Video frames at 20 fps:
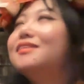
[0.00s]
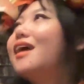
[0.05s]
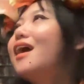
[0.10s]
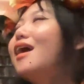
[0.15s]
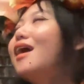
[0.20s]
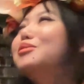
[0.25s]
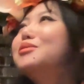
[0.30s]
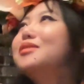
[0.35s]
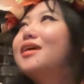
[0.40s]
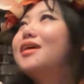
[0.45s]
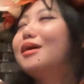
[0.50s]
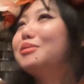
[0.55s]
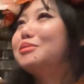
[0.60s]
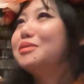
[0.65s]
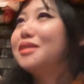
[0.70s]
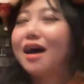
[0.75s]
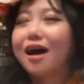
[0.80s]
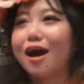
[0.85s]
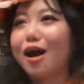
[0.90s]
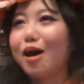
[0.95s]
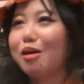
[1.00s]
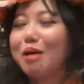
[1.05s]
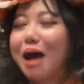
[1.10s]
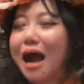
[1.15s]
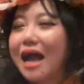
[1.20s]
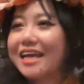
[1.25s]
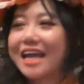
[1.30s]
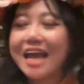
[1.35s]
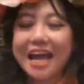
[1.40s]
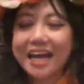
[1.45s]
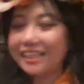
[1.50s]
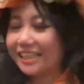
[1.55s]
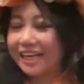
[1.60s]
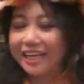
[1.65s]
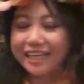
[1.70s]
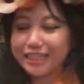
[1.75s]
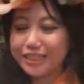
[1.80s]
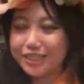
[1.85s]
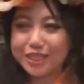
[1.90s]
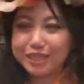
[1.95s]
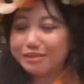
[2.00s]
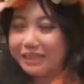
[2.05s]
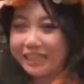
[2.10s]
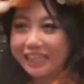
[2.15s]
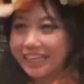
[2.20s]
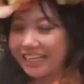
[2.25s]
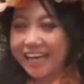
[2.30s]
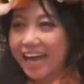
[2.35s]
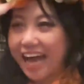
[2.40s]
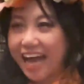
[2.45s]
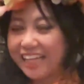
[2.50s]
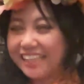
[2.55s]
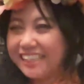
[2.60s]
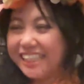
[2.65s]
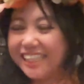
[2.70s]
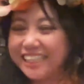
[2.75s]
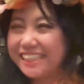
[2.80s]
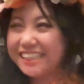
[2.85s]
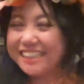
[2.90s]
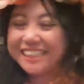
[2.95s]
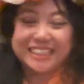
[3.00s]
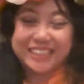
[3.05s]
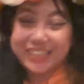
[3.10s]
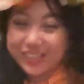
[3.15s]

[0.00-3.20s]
No, I can't get into it again.